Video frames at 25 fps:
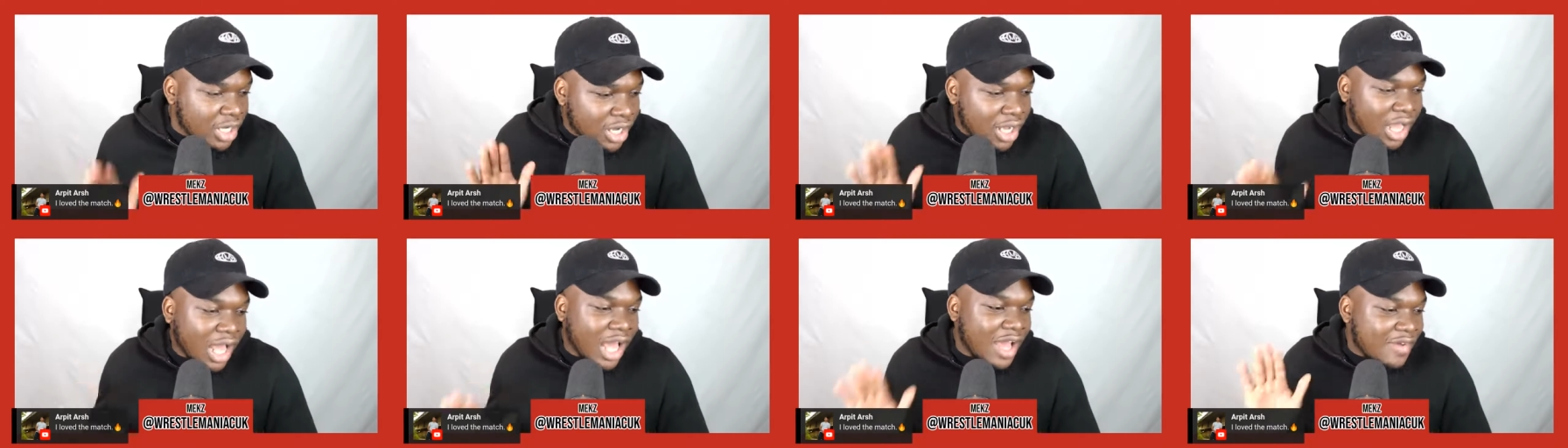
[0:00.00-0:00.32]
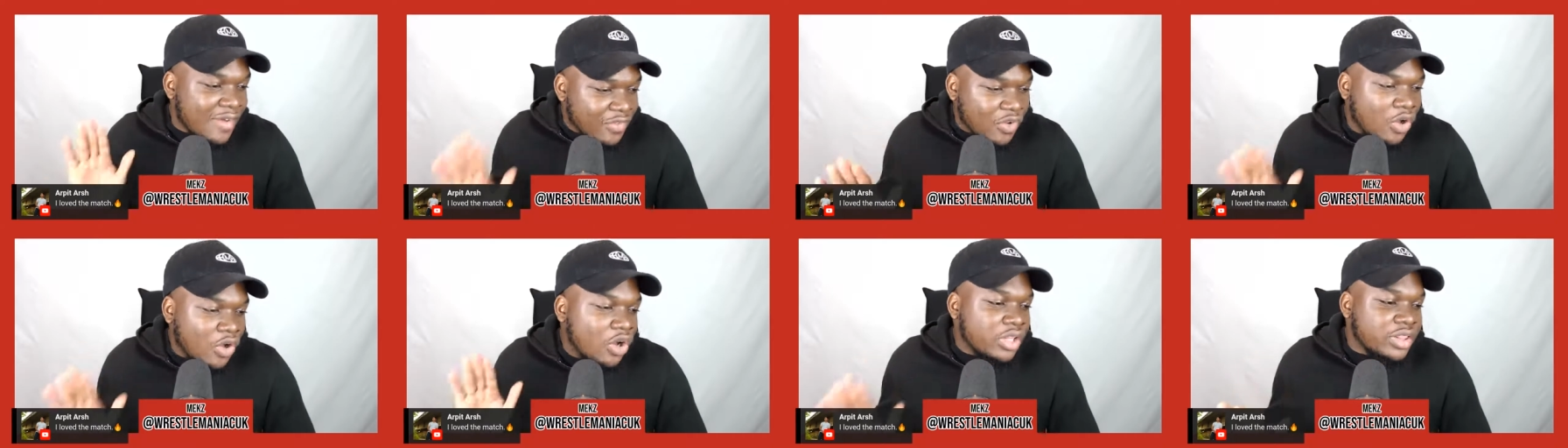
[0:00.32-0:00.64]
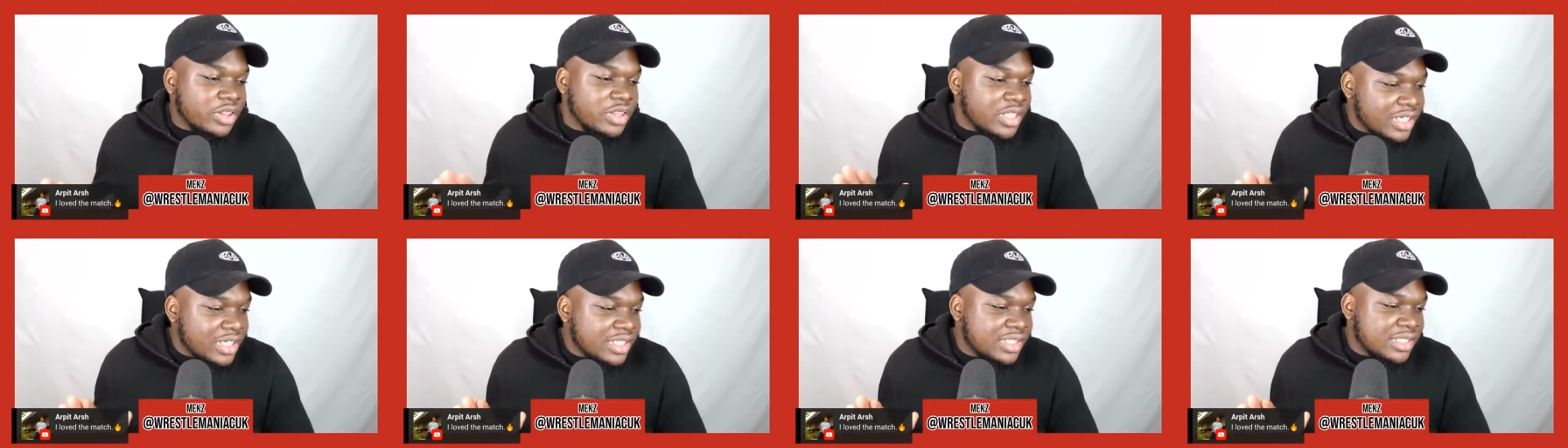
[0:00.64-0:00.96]
I've got
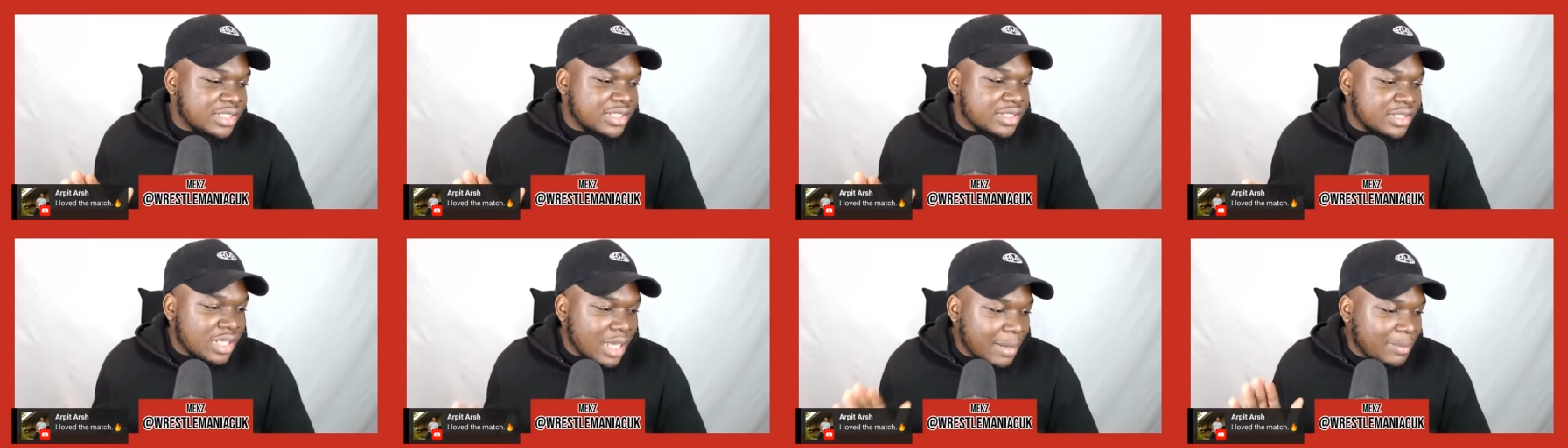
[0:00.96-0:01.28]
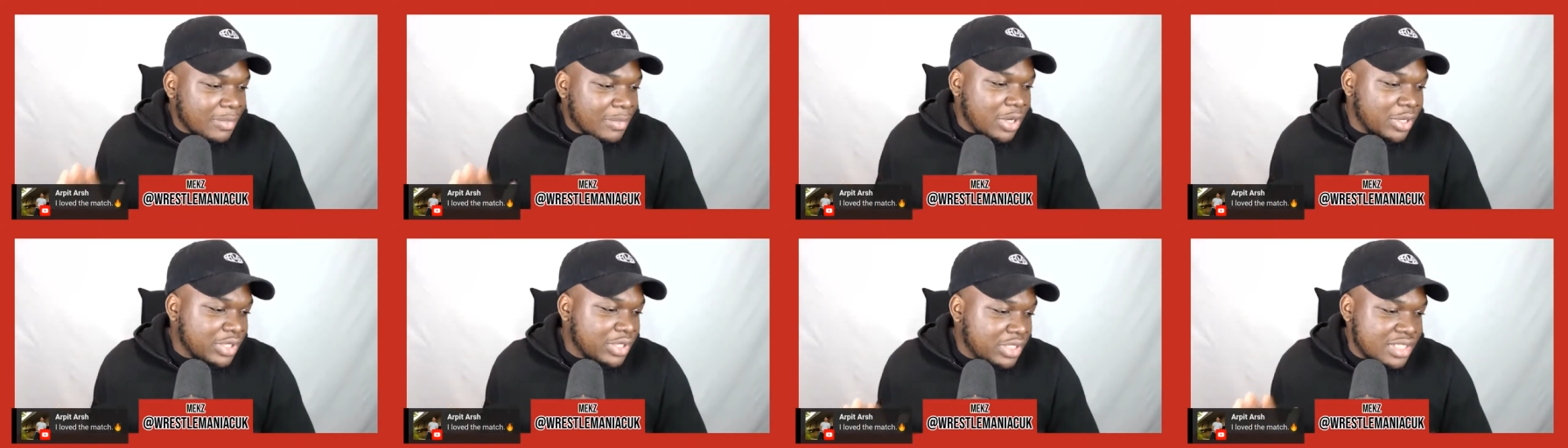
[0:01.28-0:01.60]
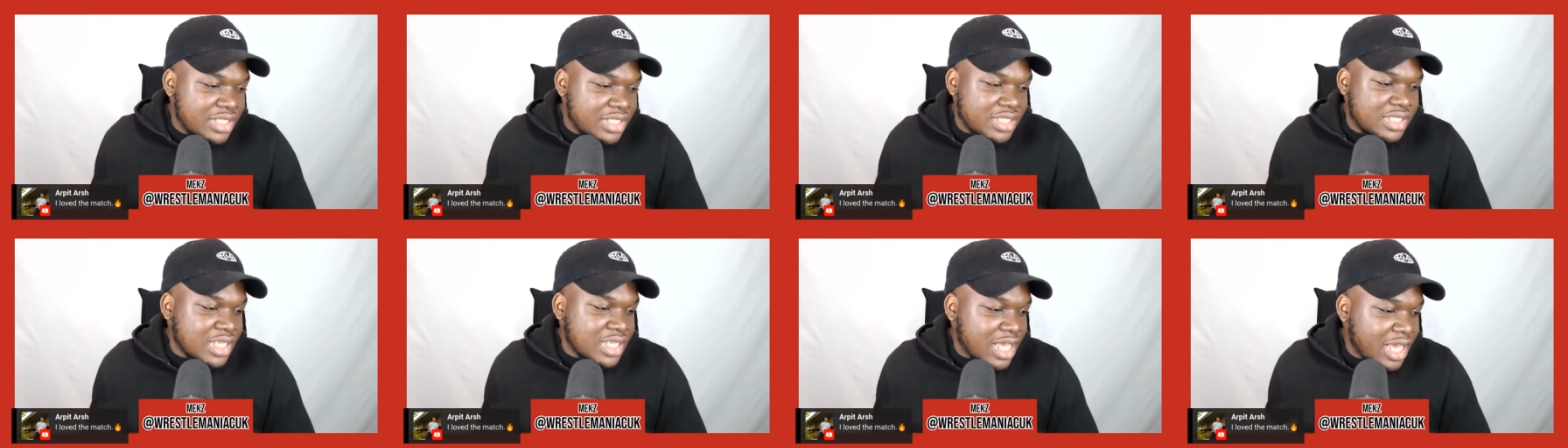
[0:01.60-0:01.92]
this. I'm going
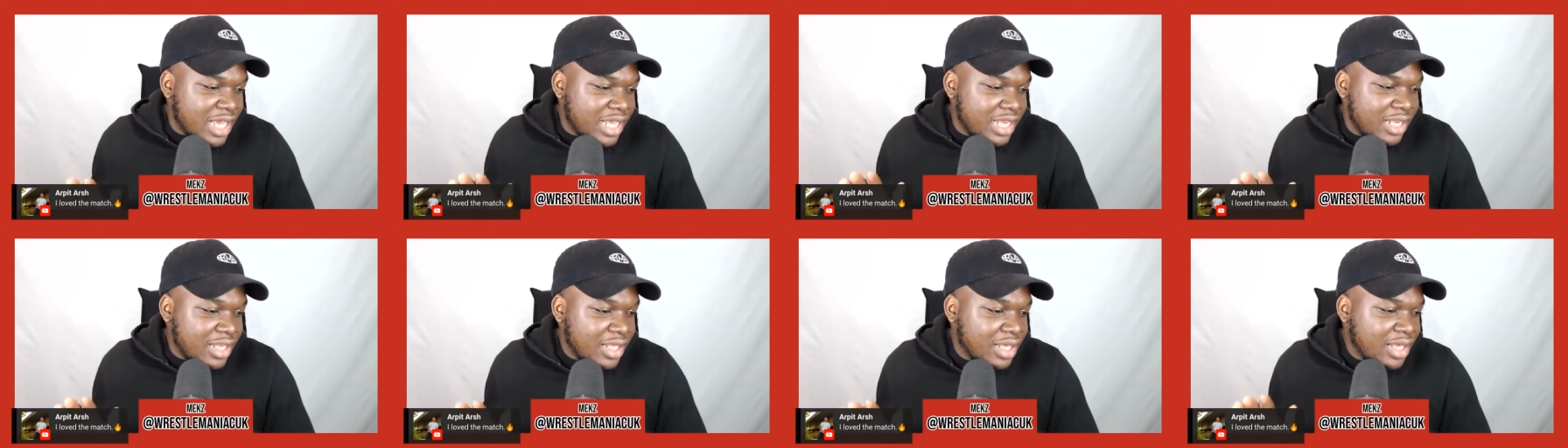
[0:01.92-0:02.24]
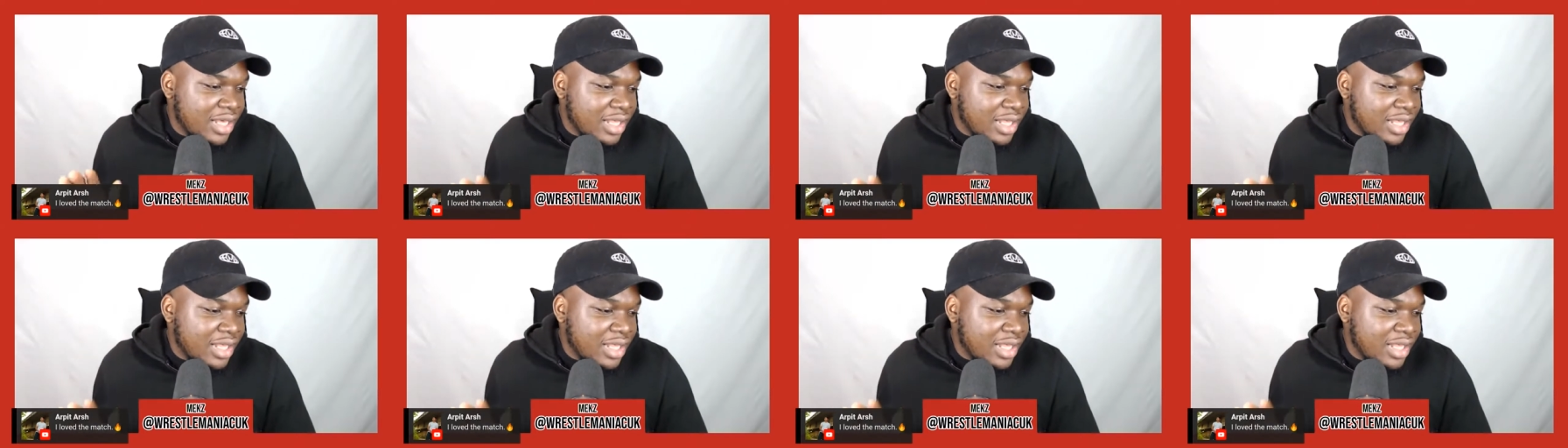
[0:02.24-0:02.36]
to sign